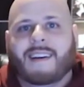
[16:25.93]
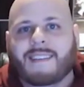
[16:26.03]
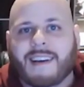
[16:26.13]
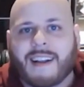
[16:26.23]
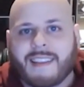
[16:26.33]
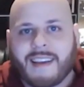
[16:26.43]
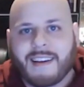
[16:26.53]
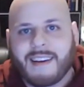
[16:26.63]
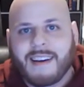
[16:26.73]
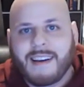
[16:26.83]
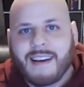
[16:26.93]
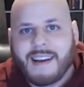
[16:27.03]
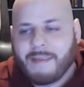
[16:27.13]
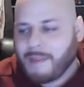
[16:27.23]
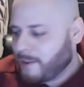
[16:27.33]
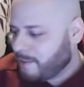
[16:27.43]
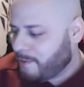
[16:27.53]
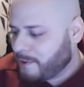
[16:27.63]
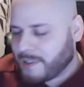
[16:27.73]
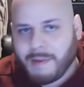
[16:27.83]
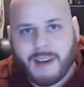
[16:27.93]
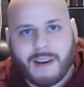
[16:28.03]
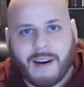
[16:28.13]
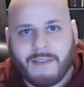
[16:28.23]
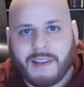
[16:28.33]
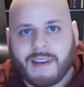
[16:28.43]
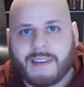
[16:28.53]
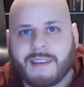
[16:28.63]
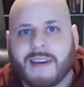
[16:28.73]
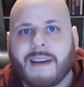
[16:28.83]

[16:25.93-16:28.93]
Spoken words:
so I got to thank all the folks at Kameha Con for this.